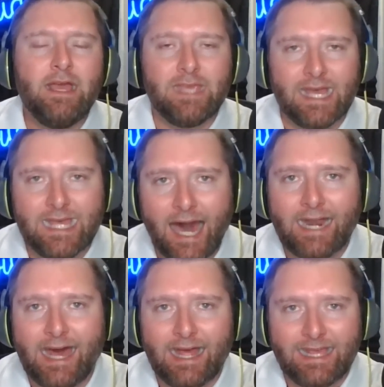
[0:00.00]
You got
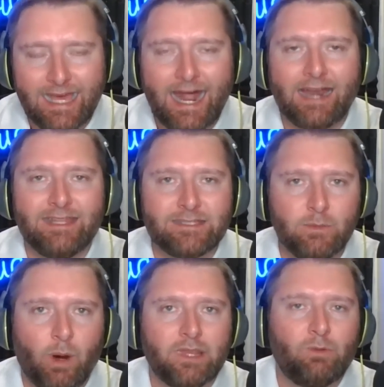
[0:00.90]
to get out of this
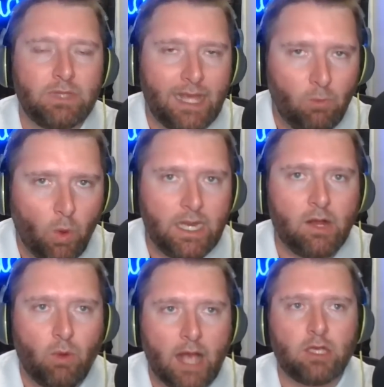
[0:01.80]
month with a
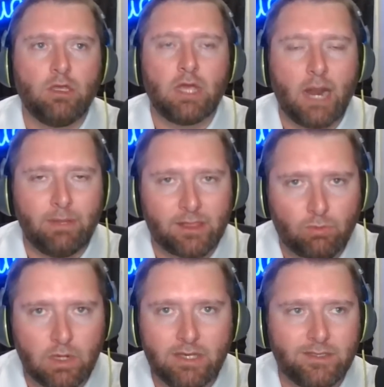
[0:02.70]
winning record. You got to be
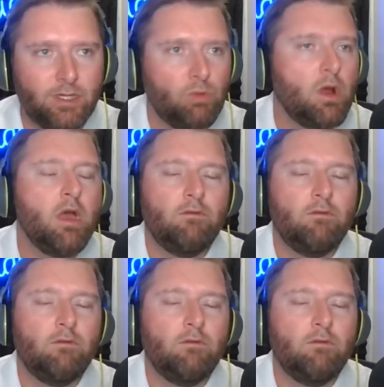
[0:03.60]
3-2.